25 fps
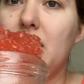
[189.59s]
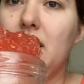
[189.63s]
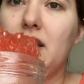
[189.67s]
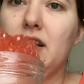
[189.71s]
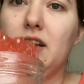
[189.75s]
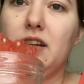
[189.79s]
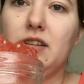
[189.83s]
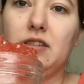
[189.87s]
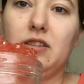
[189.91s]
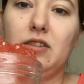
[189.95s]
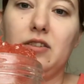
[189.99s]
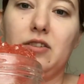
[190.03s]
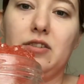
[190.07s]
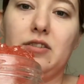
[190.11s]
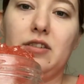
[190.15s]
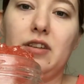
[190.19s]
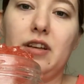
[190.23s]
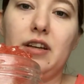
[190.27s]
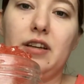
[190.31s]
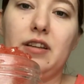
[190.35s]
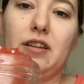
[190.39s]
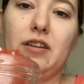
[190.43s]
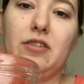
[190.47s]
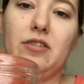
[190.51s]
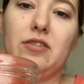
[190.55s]
because it looks
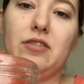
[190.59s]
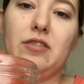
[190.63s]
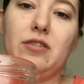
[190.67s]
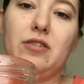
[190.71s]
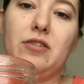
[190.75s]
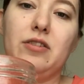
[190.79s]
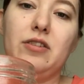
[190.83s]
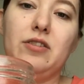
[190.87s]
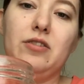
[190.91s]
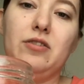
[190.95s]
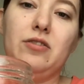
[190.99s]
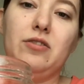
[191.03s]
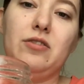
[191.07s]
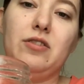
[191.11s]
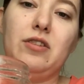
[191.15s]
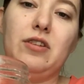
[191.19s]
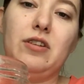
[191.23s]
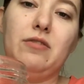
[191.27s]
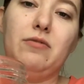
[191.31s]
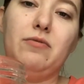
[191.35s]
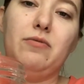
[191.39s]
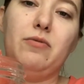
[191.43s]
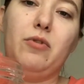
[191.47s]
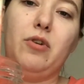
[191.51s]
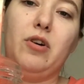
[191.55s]
like there's crystals that
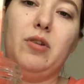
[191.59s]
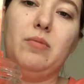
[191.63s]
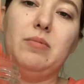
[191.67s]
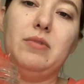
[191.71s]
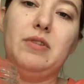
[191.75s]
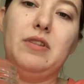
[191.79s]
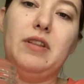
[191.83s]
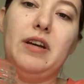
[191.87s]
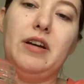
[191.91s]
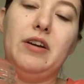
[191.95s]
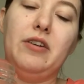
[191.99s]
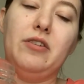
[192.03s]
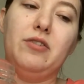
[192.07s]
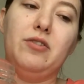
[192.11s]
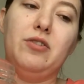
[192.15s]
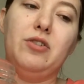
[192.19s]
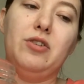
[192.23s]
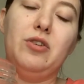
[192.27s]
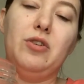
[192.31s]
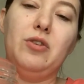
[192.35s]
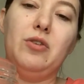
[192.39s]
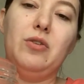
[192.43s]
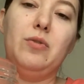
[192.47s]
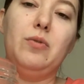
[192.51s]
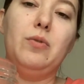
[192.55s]
have formed there
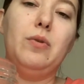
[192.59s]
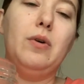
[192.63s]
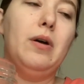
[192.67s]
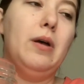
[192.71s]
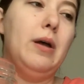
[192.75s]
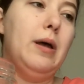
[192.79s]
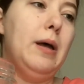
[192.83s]
too.